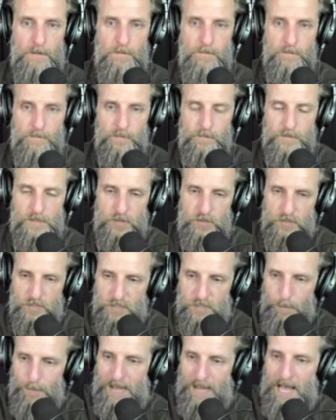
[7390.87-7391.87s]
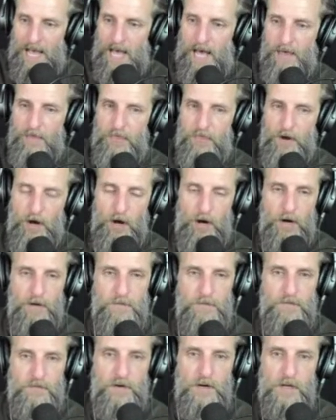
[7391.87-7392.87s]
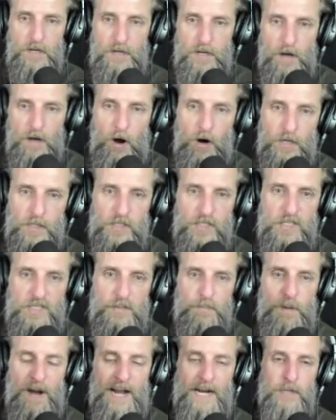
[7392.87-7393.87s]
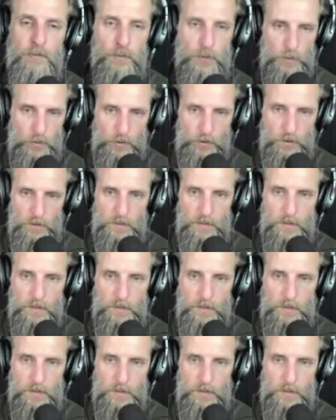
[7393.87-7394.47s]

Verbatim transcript: This is the path of our spiral